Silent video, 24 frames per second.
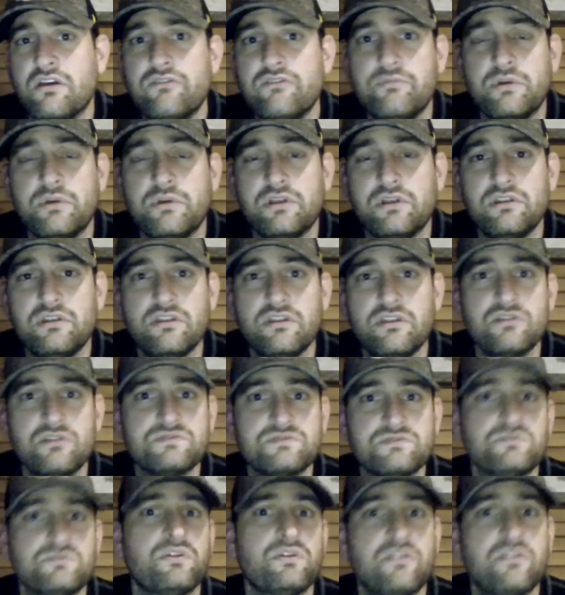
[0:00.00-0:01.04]
But those
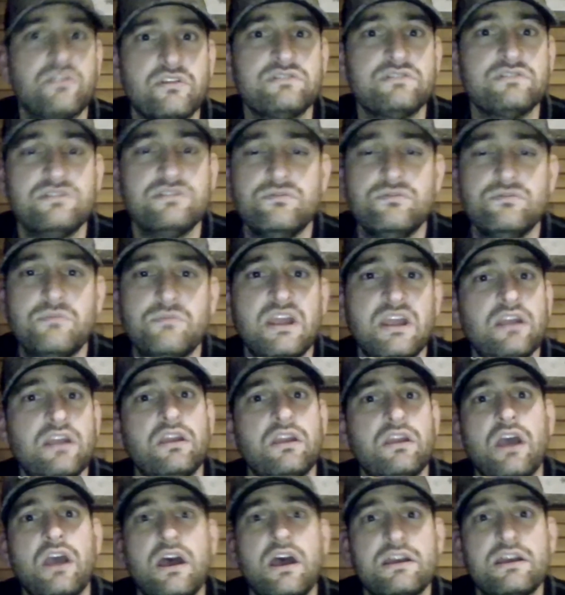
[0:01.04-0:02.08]
were the two main
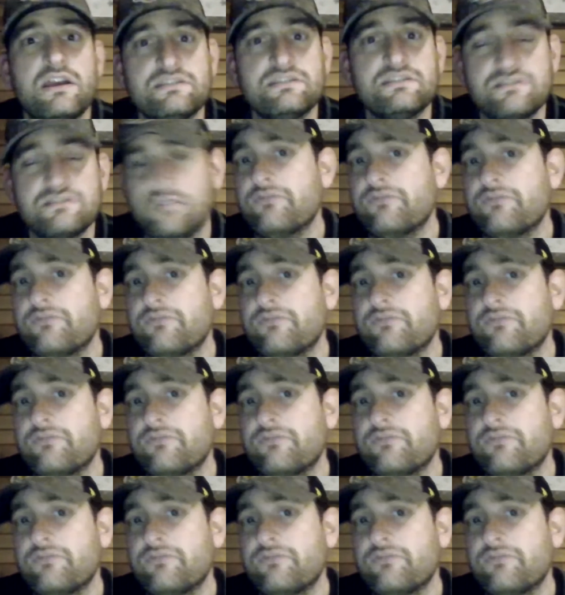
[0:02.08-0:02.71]
guys so well, far.